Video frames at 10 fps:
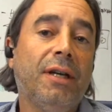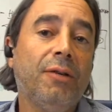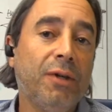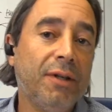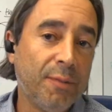And
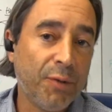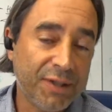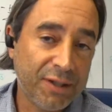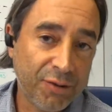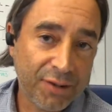one of the
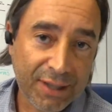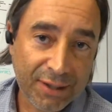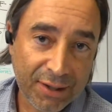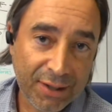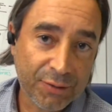most interesting
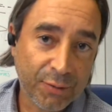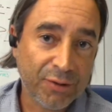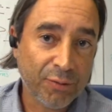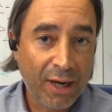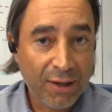things
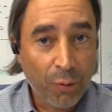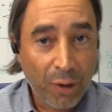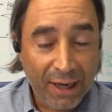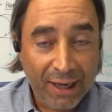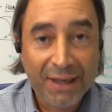was right
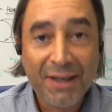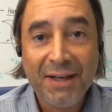away,